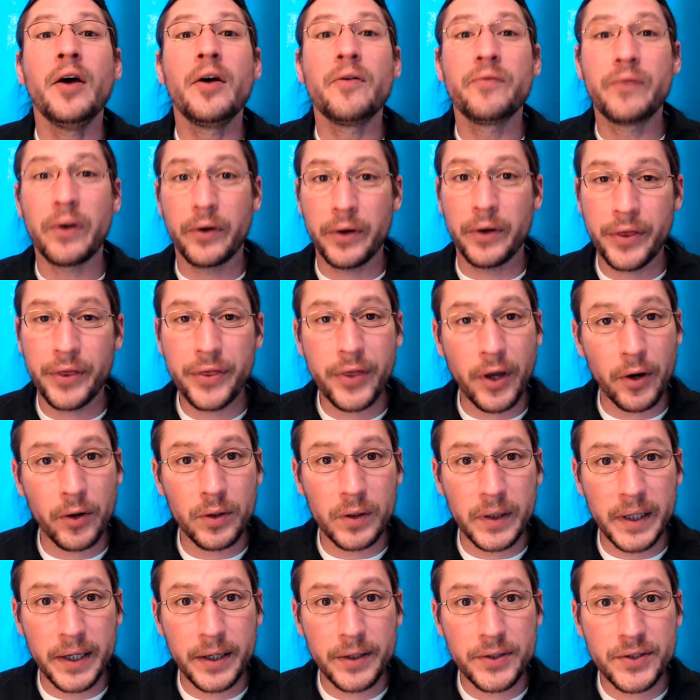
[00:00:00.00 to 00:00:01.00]
very
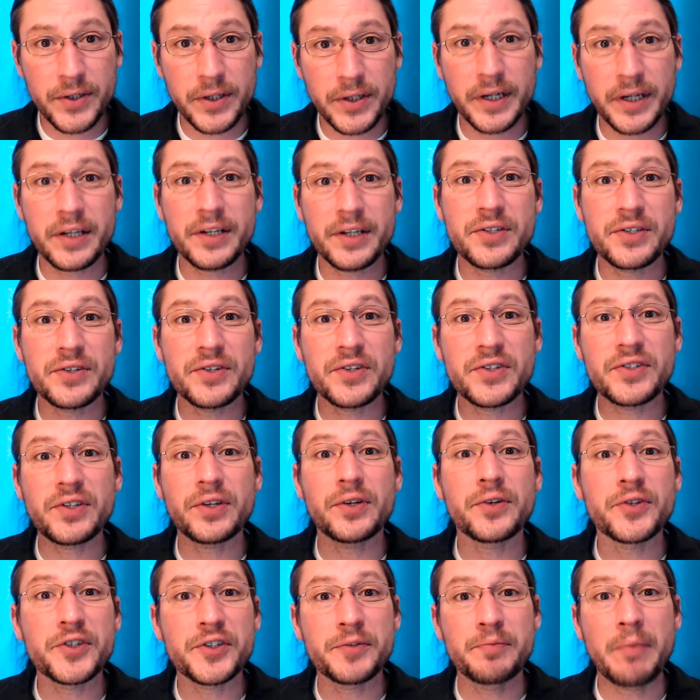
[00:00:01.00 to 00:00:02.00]
thoroughly so that it doesn't
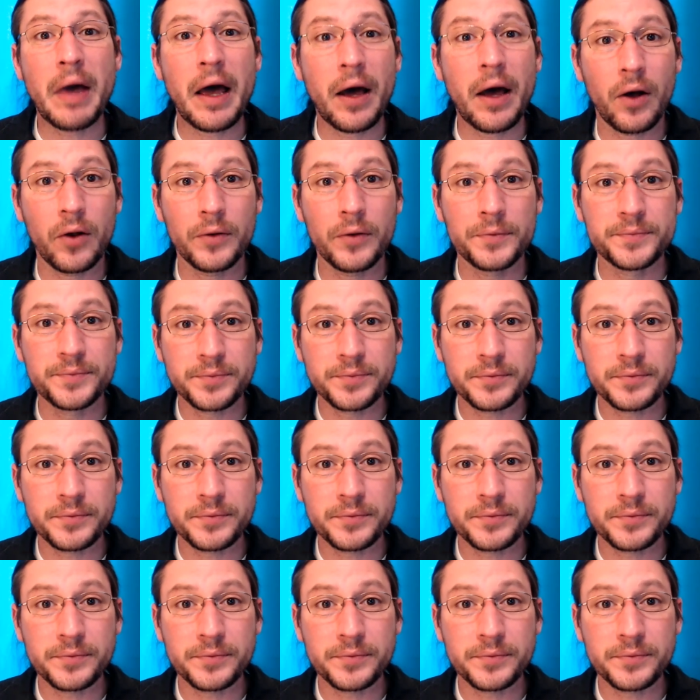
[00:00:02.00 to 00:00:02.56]
still smell